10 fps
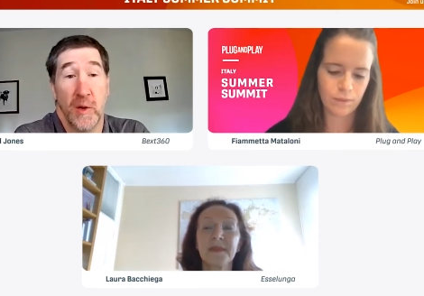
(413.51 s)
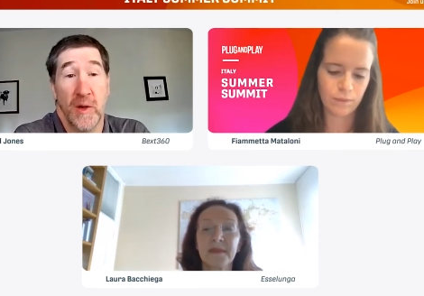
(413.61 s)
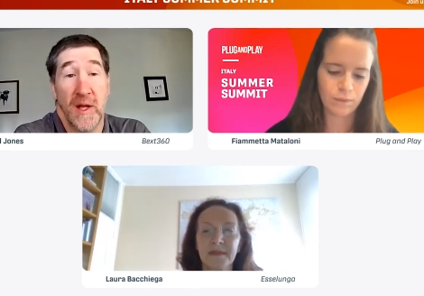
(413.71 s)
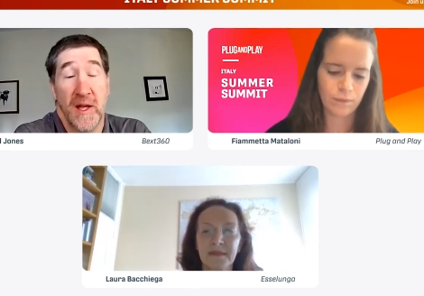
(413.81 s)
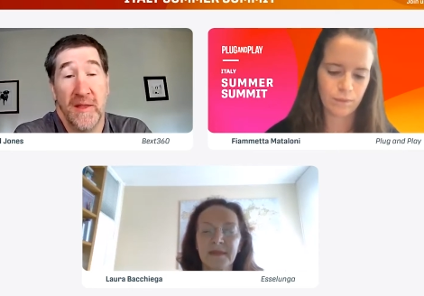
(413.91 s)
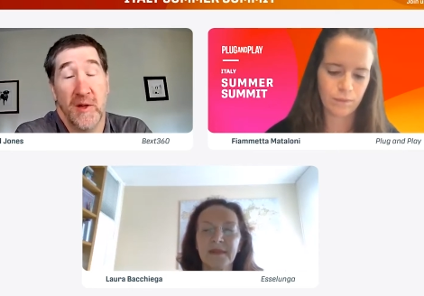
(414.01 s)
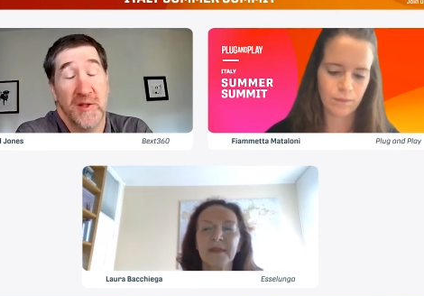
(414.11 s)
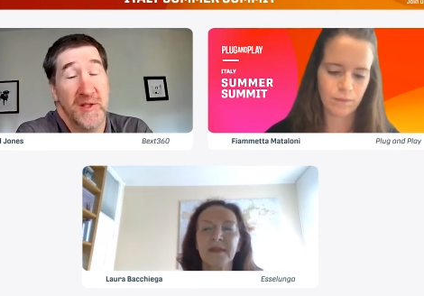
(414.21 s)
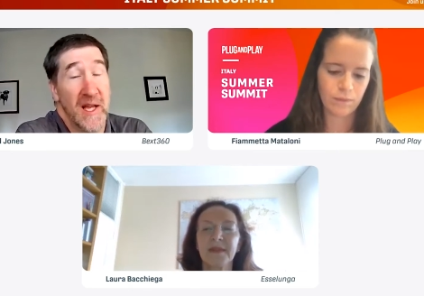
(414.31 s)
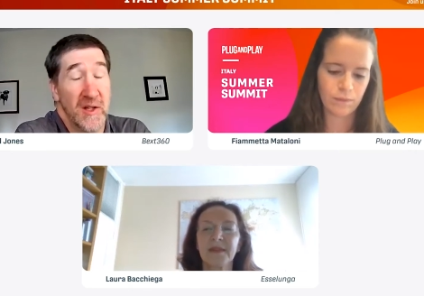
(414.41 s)
Speaker 1: So
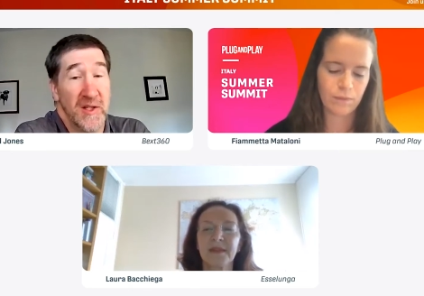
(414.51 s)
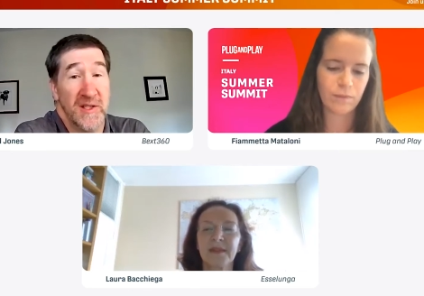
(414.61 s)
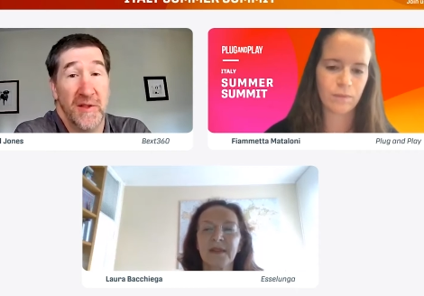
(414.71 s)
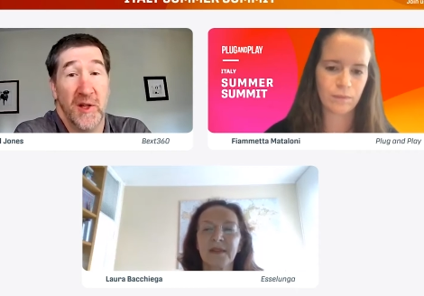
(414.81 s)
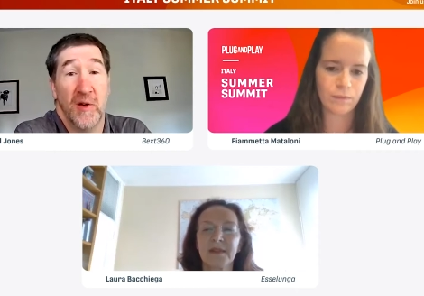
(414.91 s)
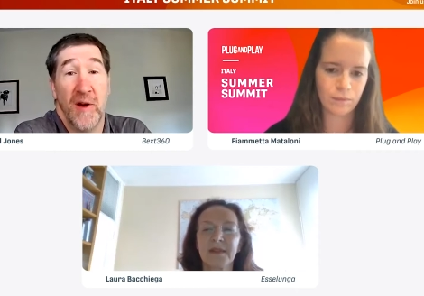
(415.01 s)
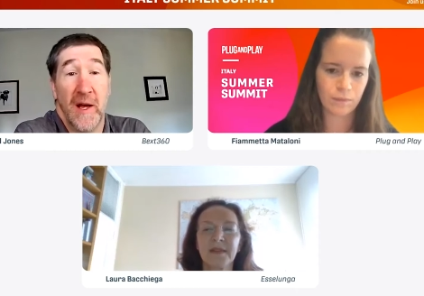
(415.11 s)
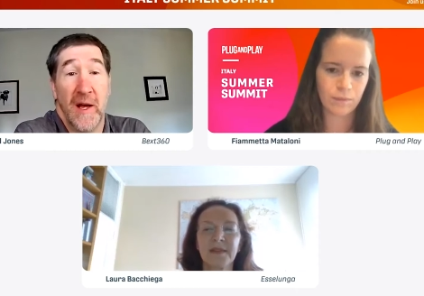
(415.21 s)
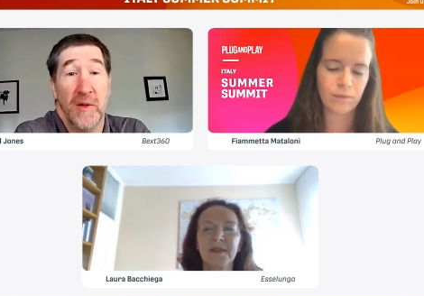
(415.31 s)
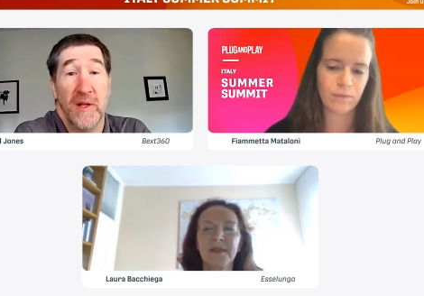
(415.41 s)
there's challenges on the
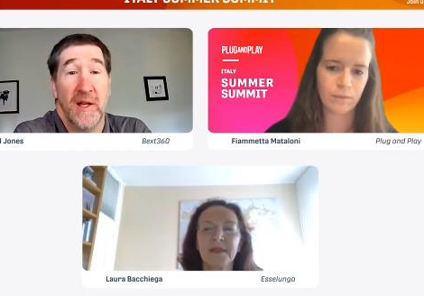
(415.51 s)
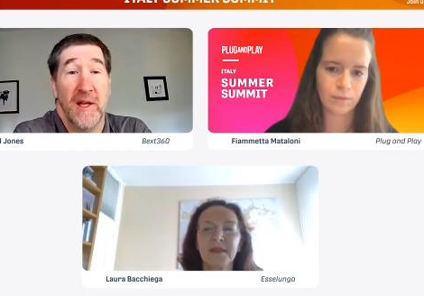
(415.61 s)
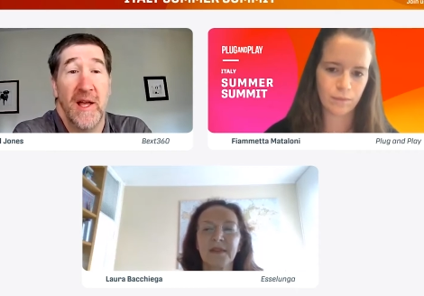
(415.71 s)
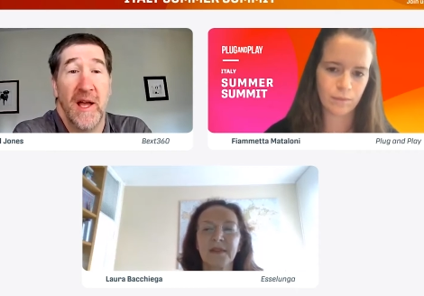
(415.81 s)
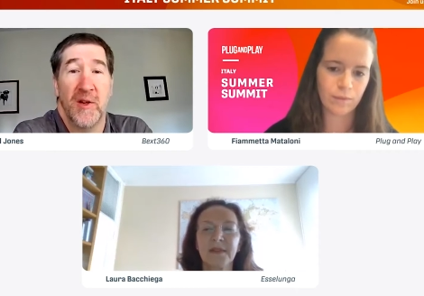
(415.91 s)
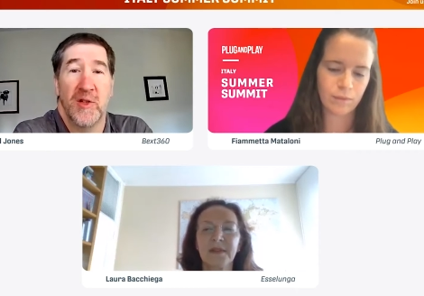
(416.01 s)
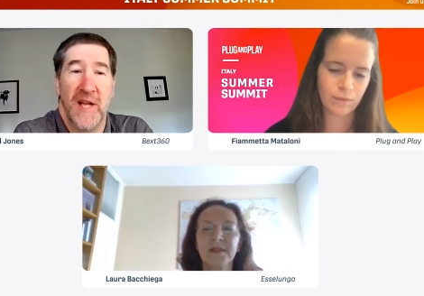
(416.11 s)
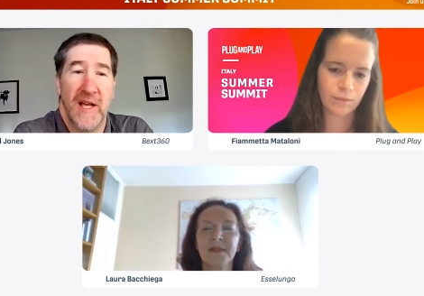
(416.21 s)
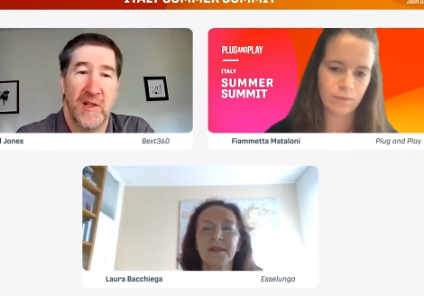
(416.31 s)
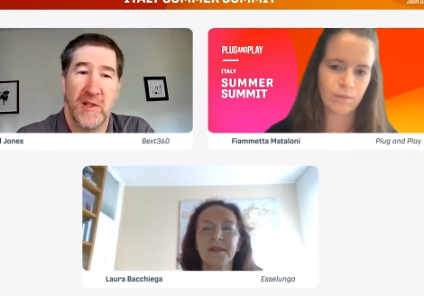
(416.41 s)
ground, and there's
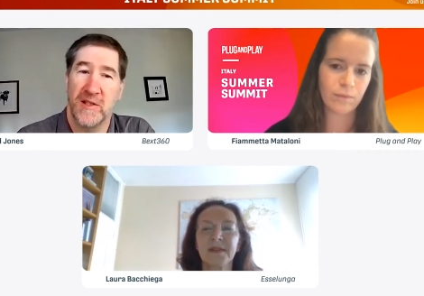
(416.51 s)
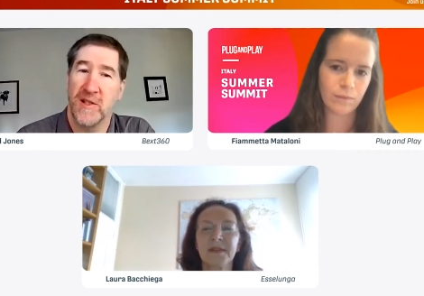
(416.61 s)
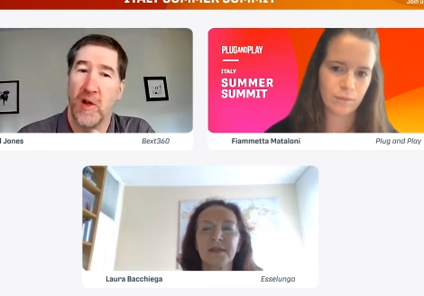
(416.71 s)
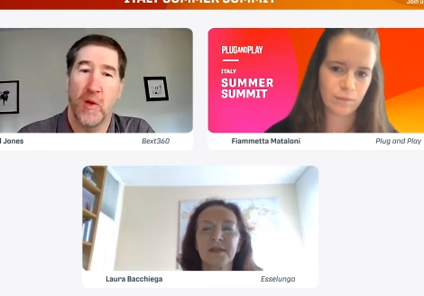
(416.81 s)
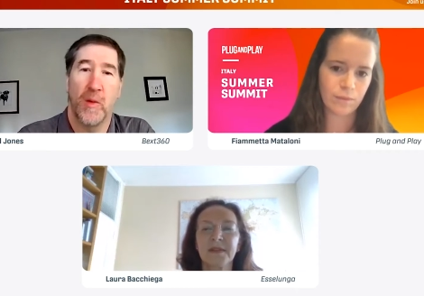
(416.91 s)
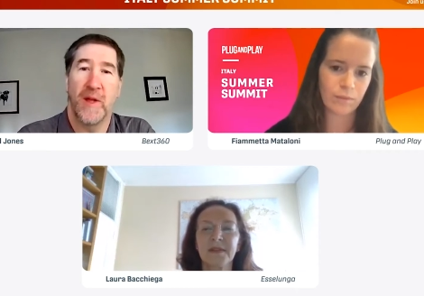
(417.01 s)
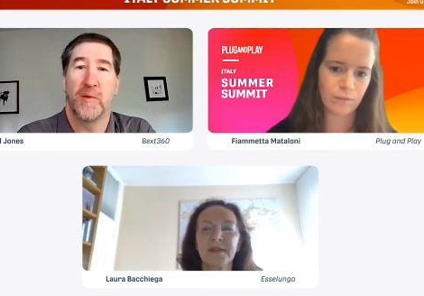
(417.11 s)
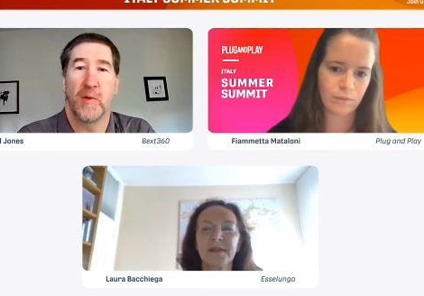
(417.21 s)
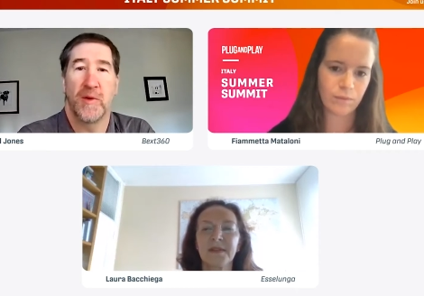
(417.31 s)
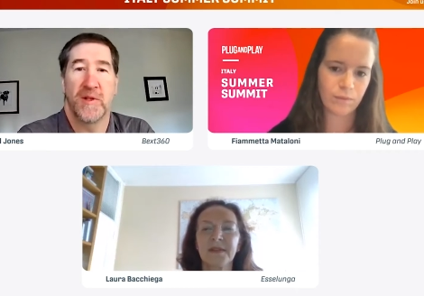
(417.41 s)
challenges all the way
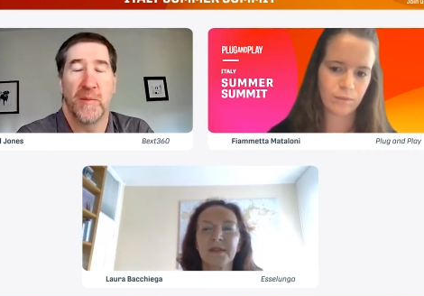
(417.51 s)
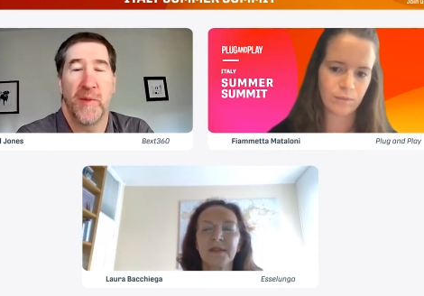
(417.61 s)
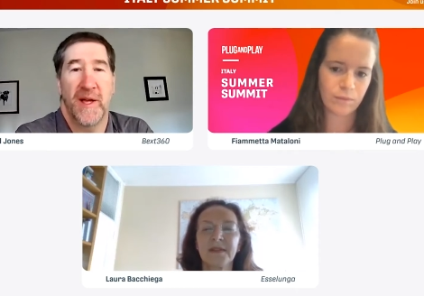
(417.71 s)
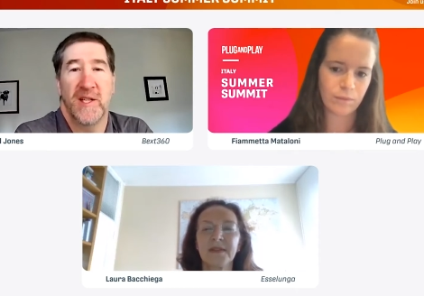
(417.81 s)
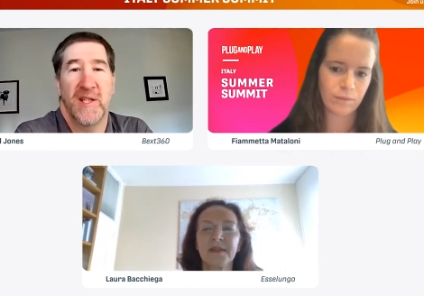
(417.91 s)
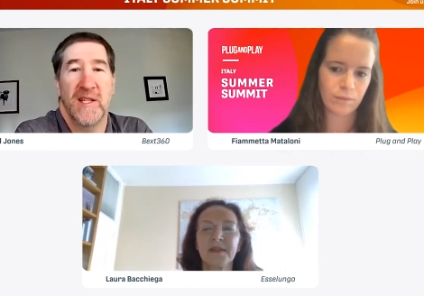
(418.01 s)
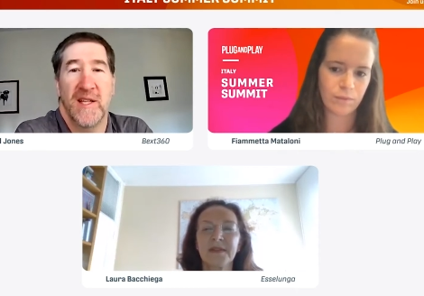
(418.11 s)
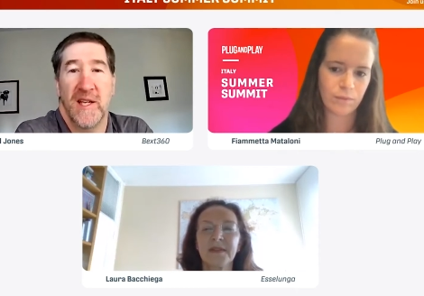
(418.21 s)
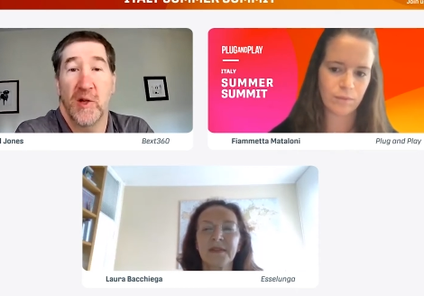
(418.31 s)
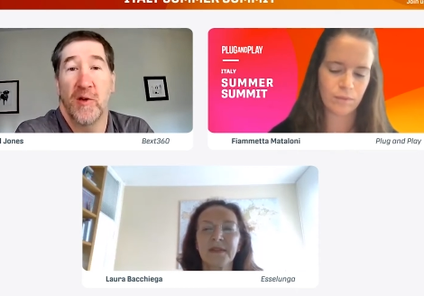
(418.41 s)
through the supply chain
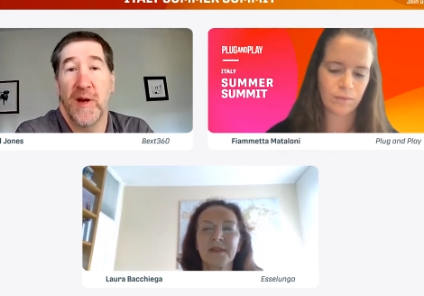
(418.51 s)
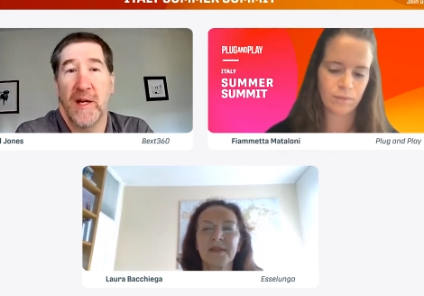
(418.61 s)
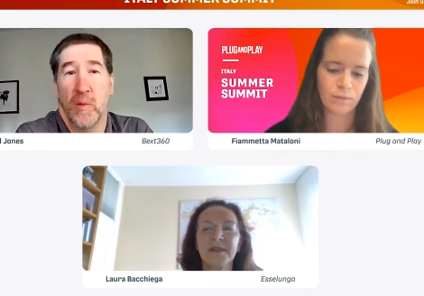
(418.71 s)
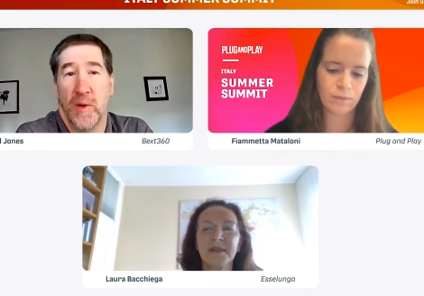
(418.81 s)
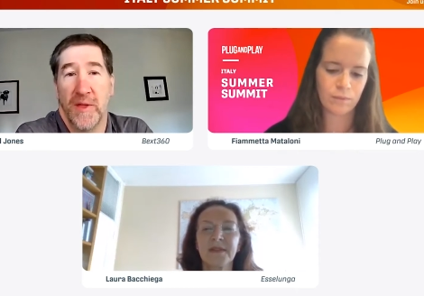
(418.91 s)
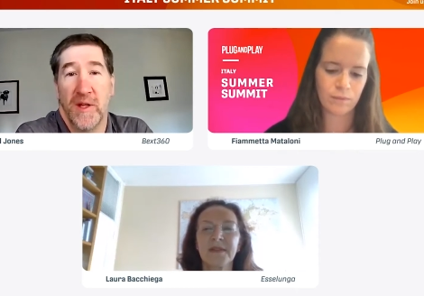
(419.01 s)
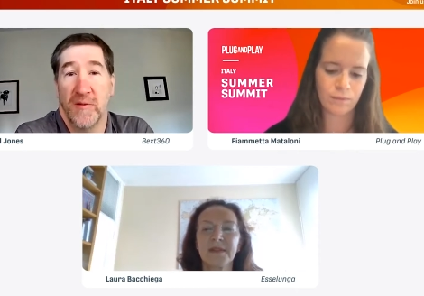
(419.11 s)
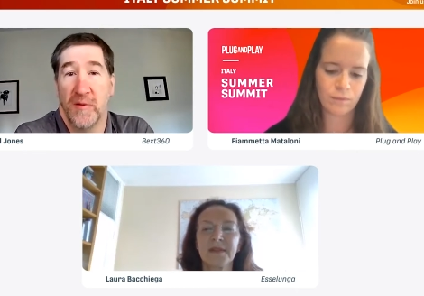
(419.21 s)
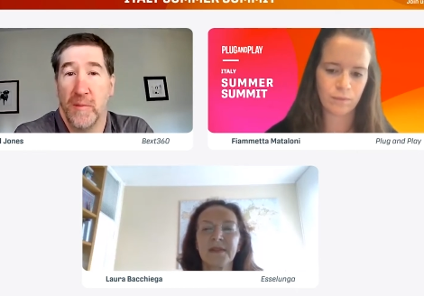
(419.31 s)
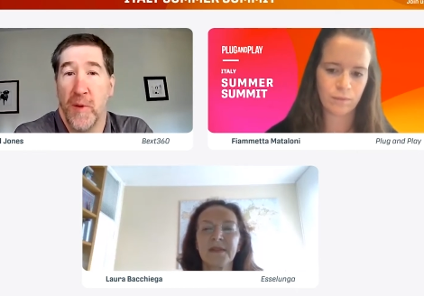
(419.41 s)
to integrate with the
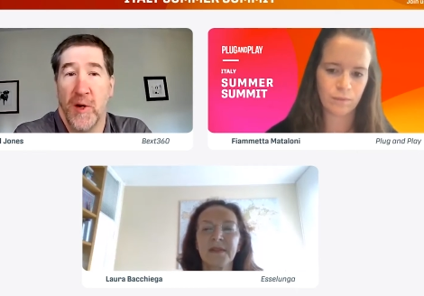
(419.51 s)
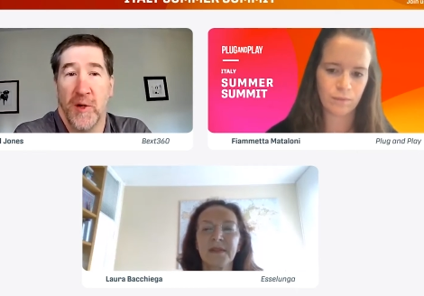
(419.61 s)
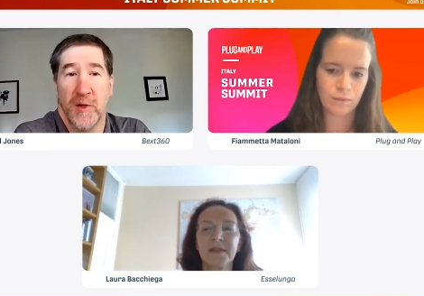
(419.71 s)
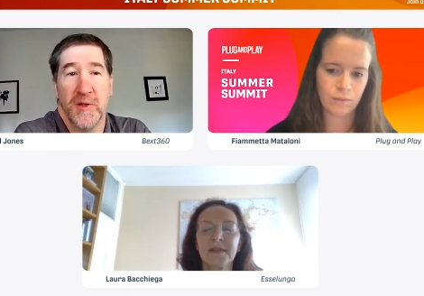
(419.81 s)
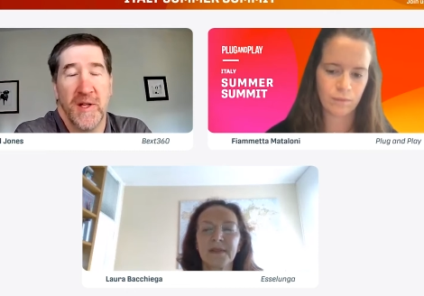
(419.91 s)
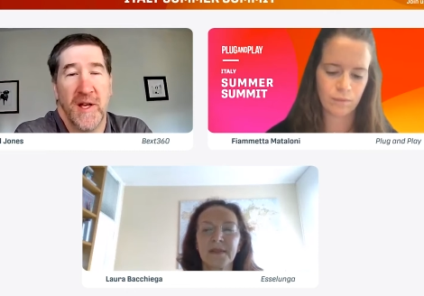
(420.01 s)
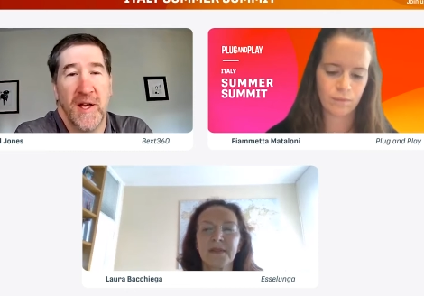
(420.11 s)
different partners.